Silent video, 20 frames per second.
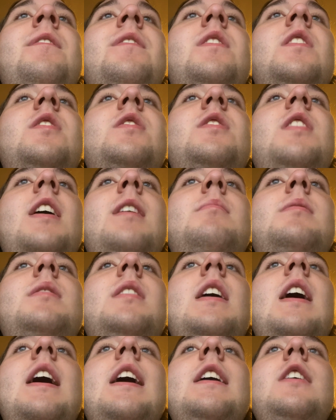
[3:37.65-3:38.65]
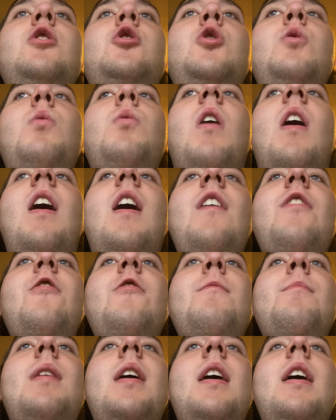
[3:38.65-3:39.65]
The same day, 2
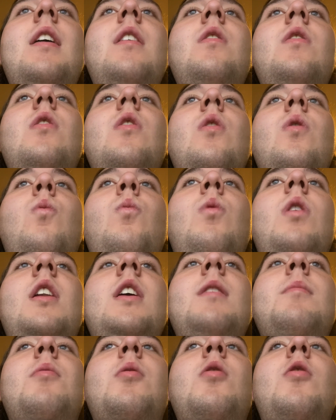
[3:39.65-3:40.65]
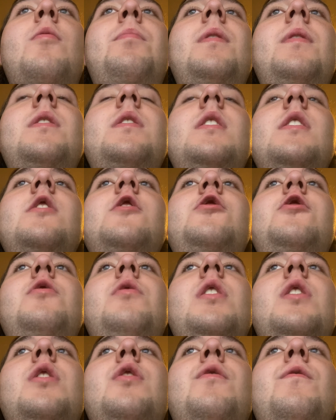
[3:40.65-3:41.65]
other men, William Copeland and
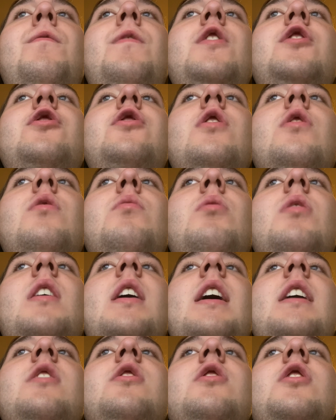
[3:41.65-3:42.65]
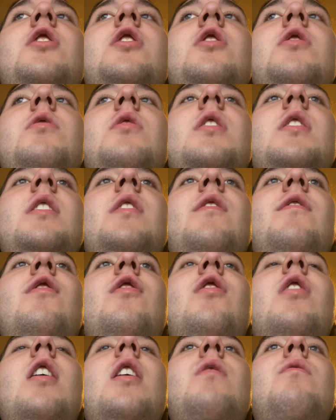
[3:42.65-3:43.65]
Julius Fischer, were executed
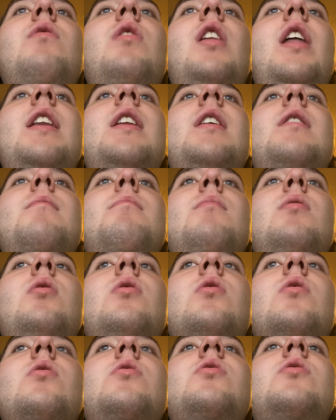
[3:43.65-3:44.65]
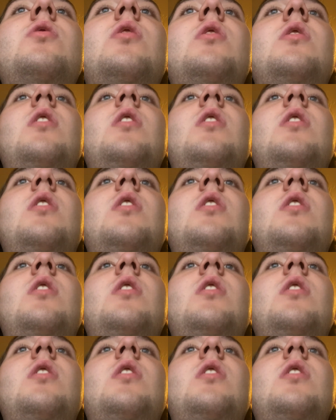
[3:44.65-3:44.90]
for unrelated murders.